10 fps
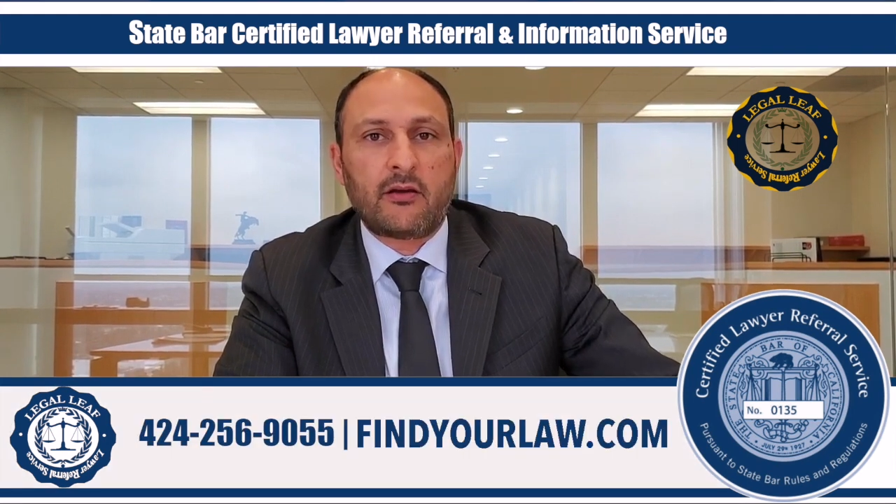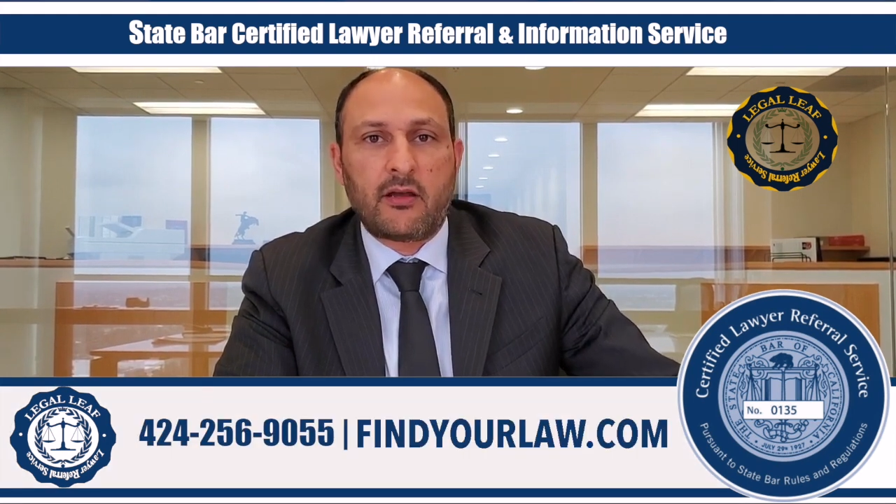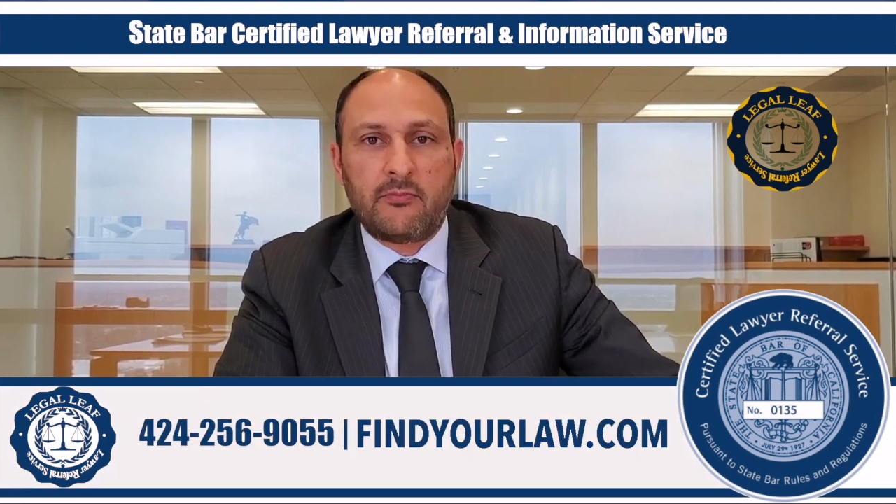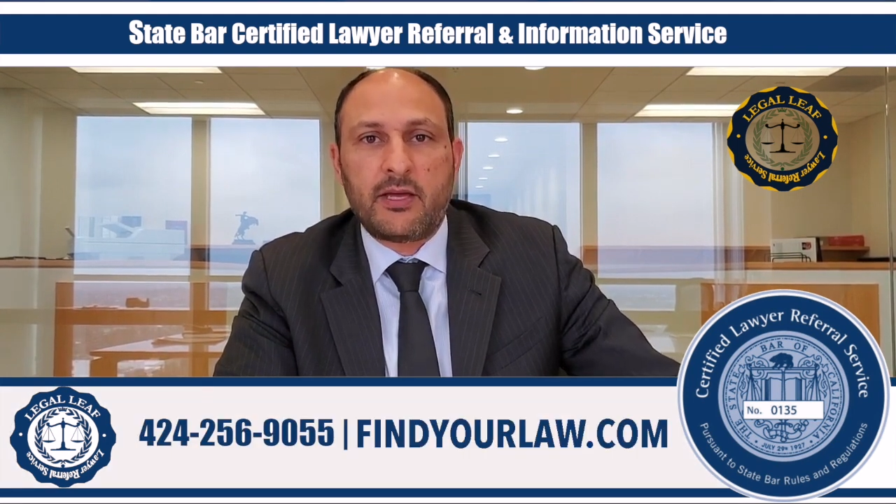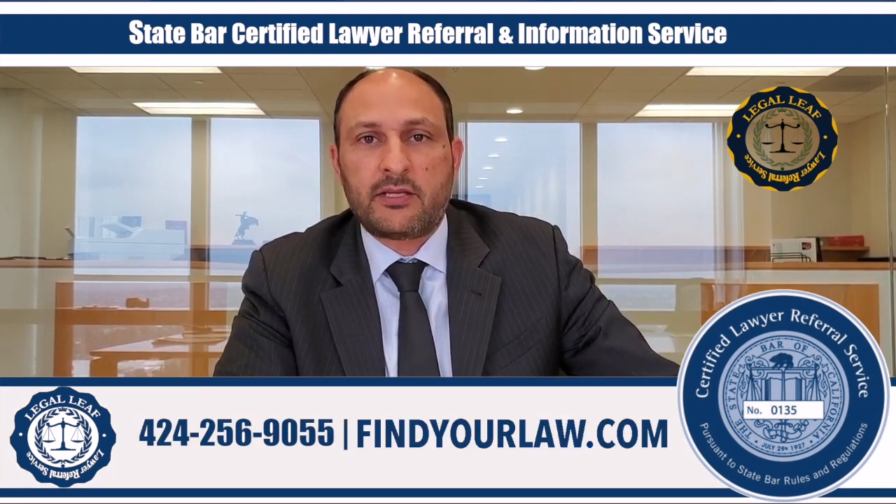
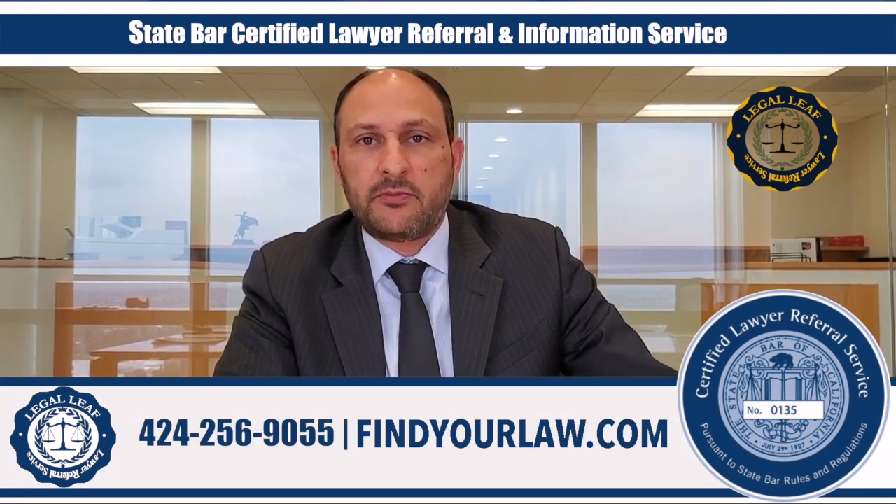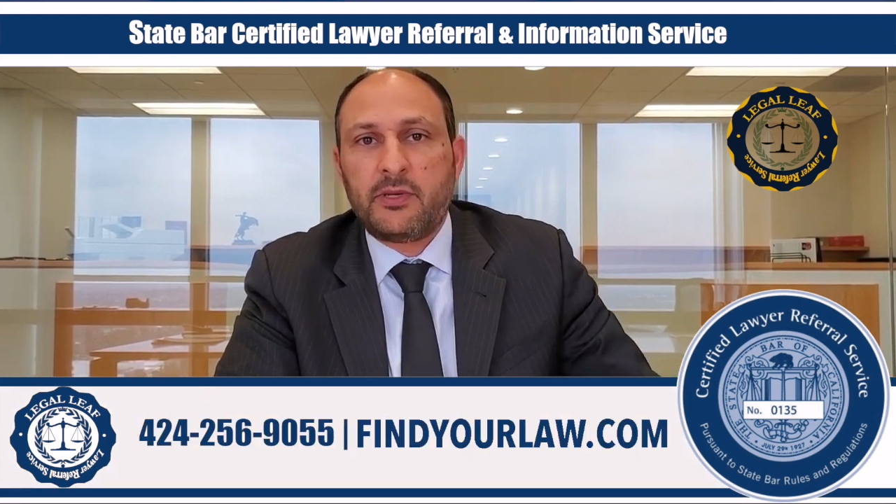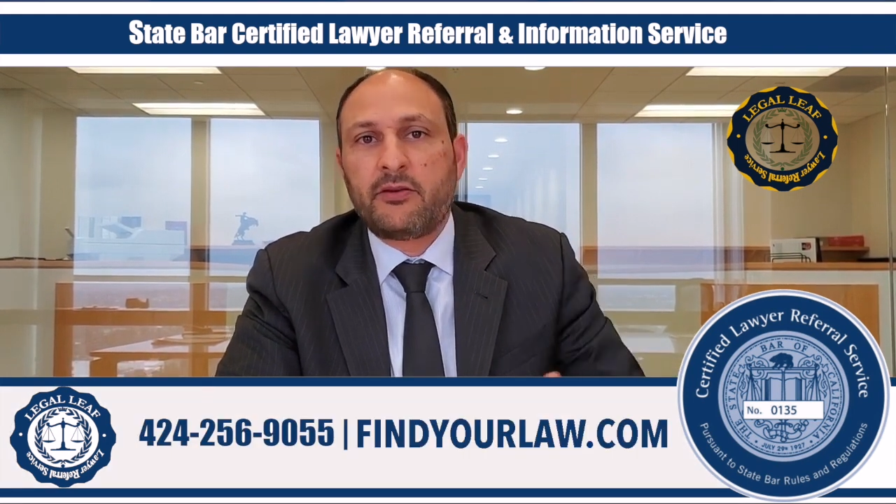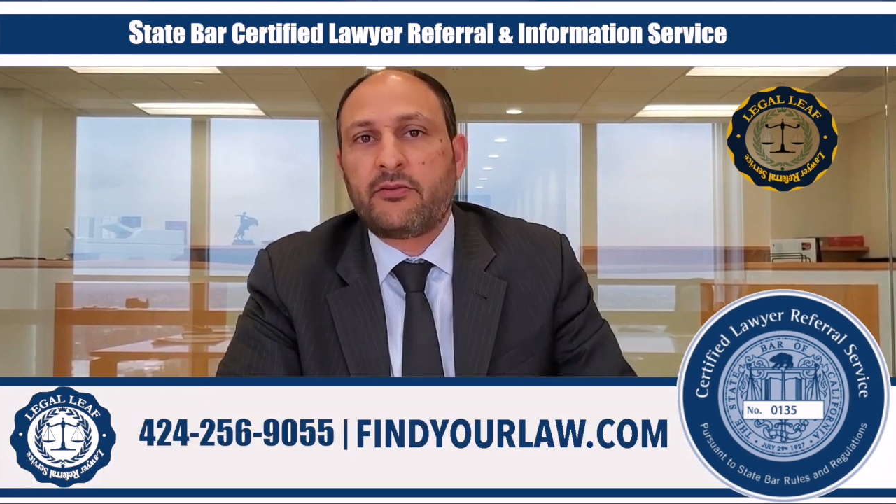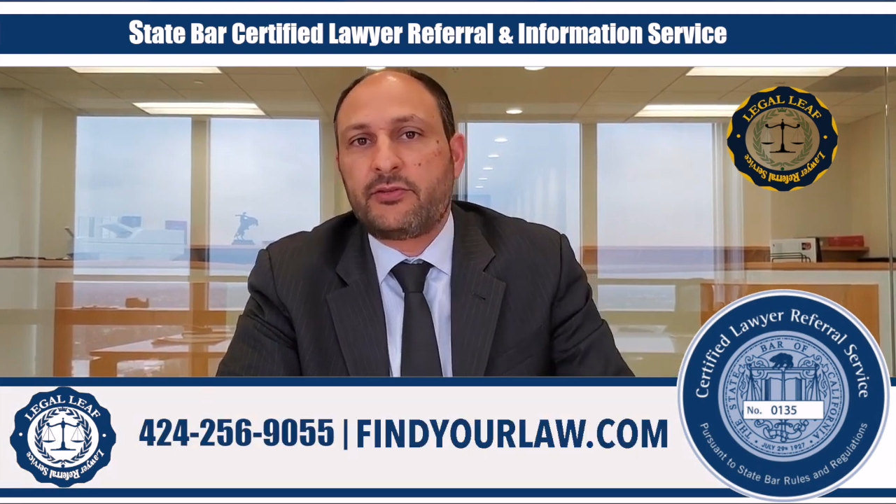on a
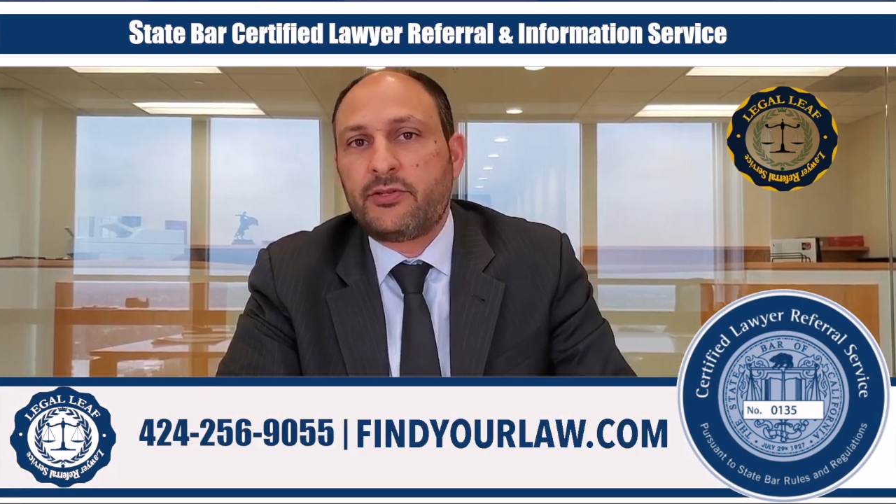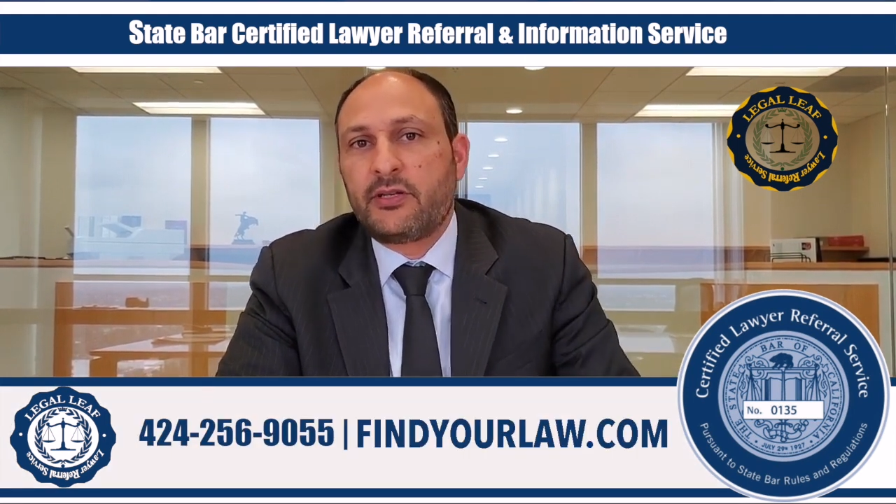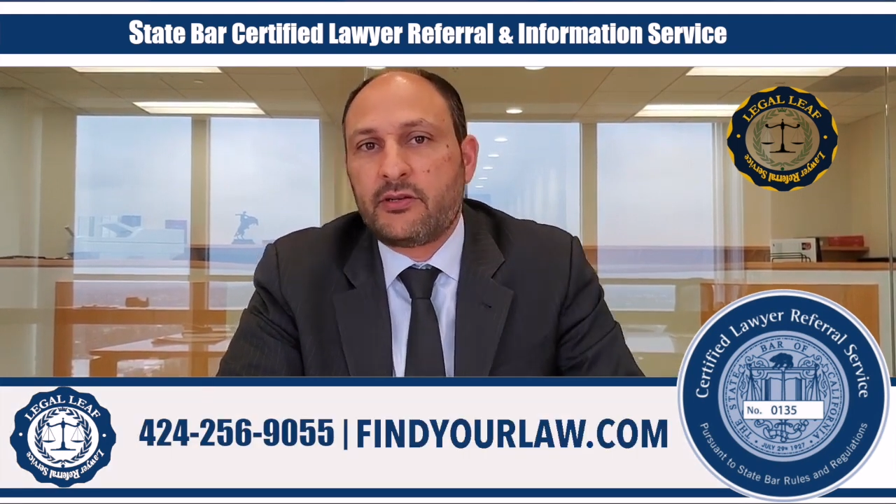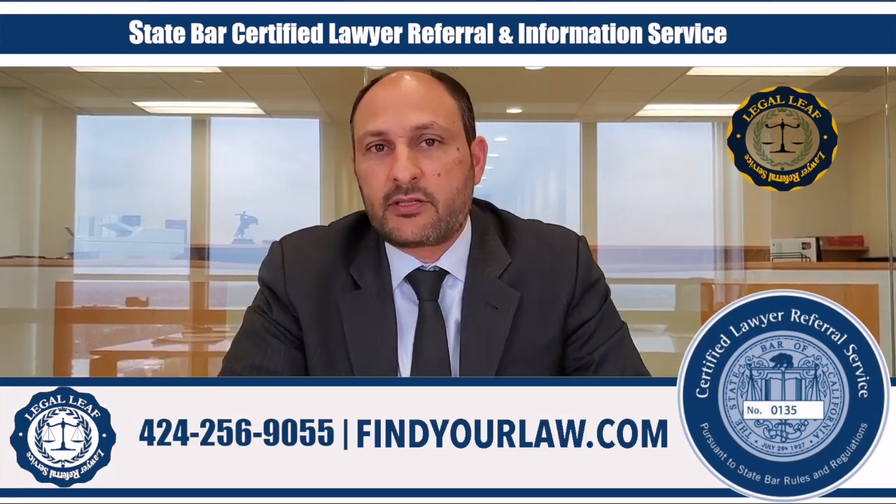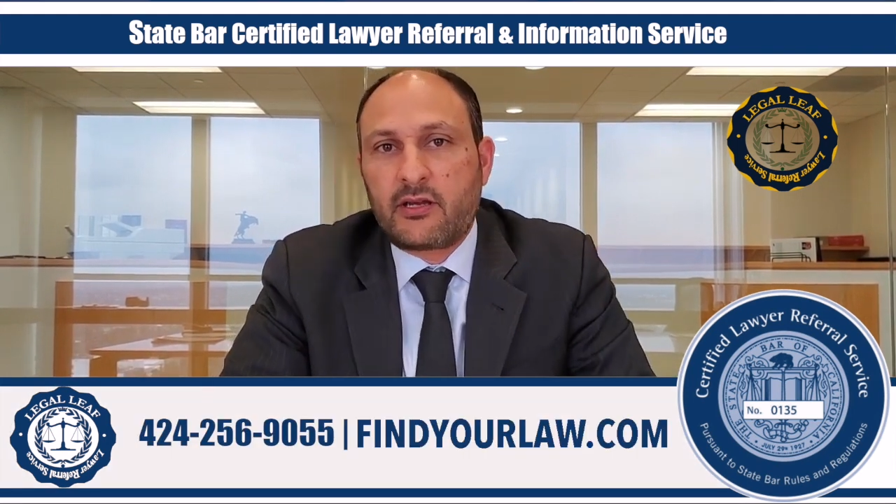misdemeanor or 2
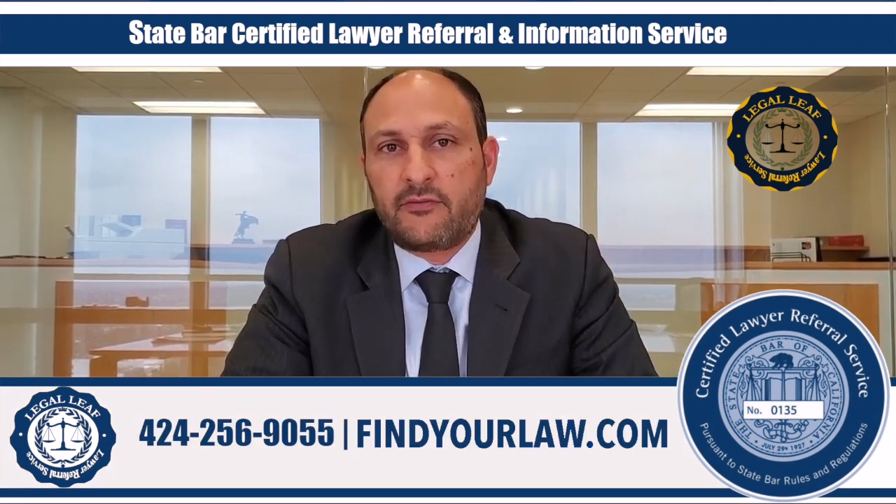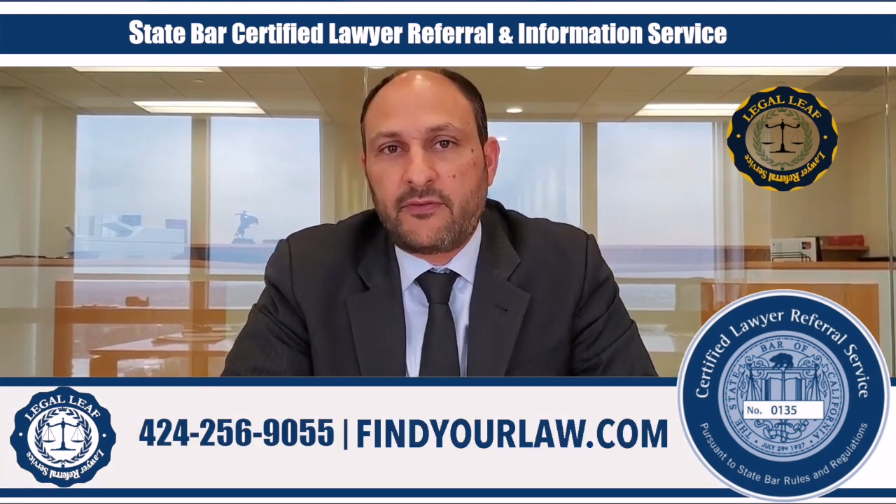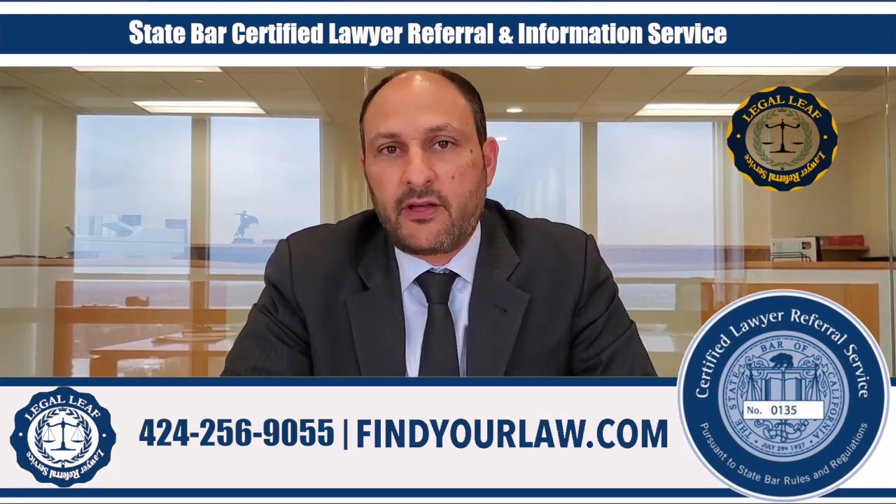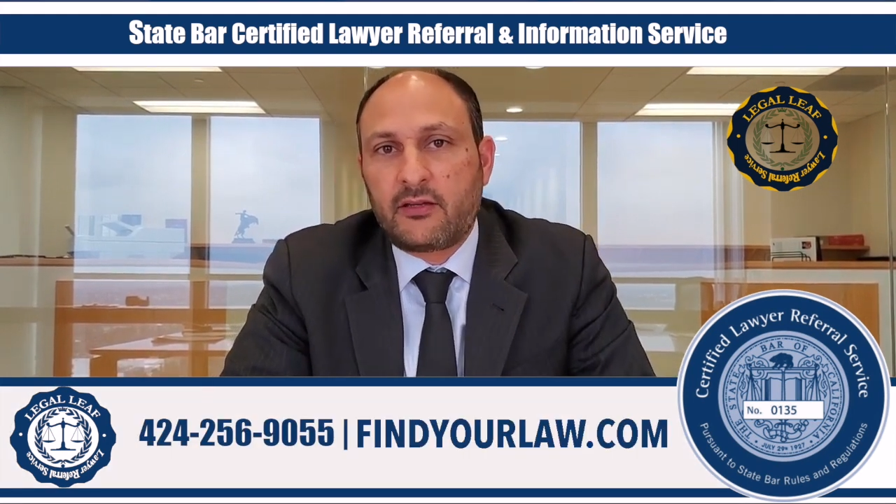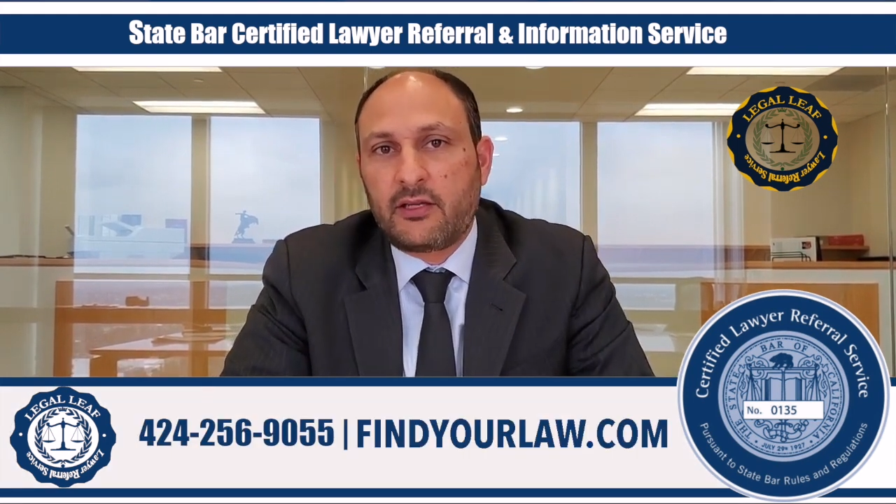years on a
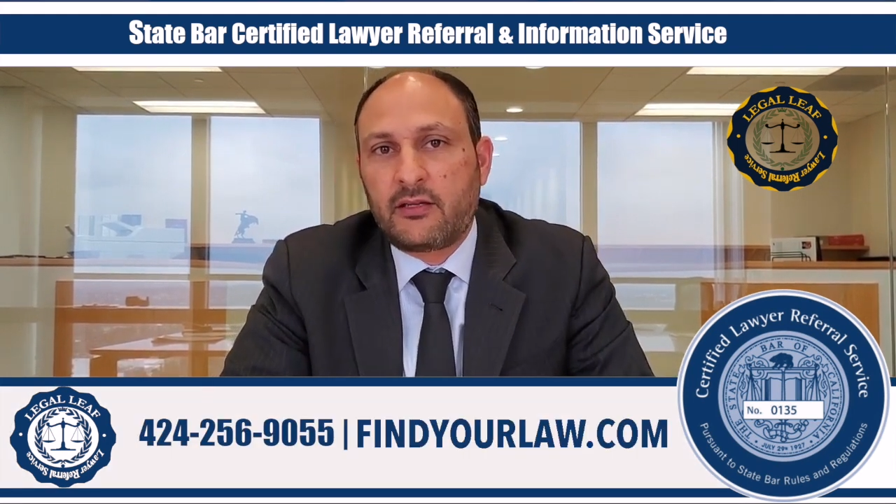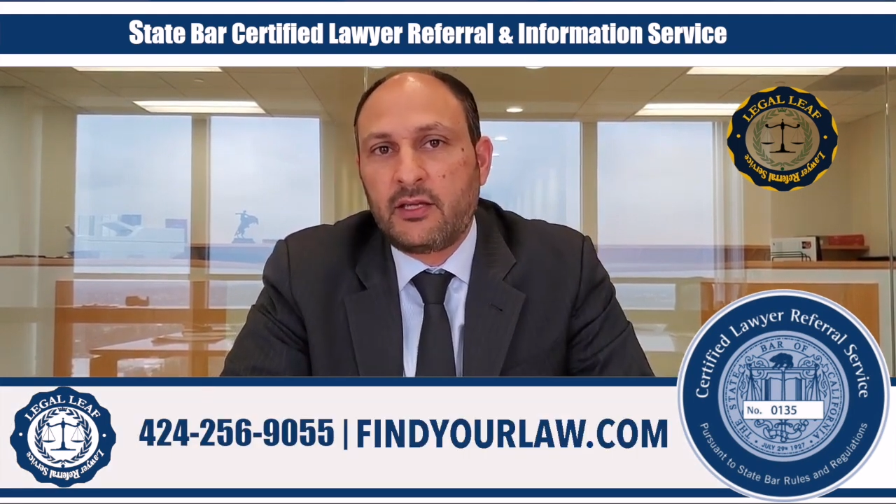felony.